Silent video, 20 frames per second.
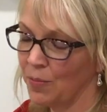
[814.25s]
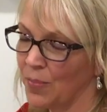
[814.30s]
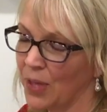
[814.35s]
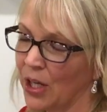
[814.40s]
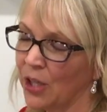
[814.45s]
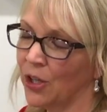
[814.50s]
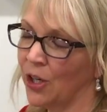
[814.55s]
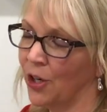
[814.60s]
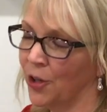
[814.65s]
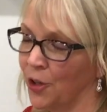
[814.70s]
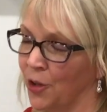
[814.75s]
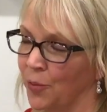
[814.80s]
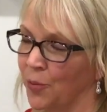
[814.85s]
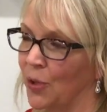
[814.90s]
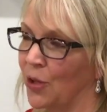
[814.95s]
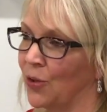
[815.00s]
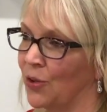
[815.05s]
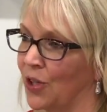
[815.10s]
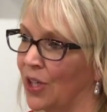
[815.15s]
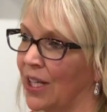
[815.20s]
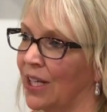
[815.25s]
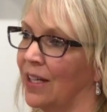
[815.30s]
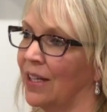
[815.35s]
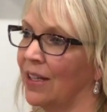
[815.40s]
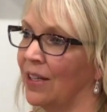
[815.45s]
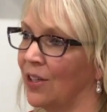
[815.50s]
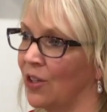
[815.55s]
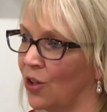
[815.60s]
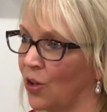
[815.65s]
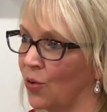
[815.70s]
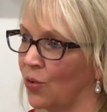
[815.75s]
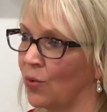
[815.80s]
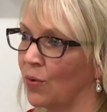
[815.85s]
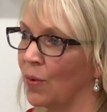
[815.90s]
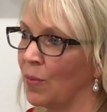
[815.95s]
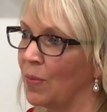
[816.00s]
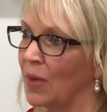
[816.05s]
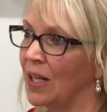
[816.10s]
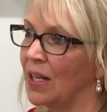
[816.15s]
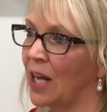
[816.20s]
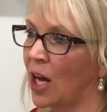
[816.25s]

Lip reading: better our community, and be